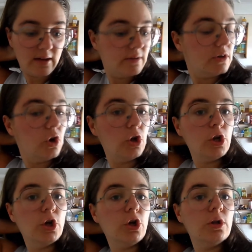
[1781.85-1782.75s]
yeah,
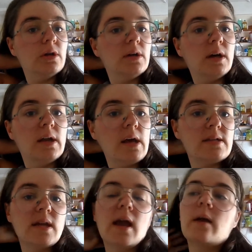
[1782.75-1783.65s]
all in all, a
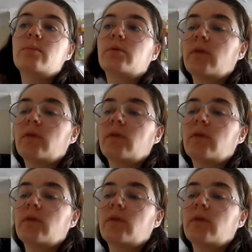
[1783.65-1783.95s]
nice day out.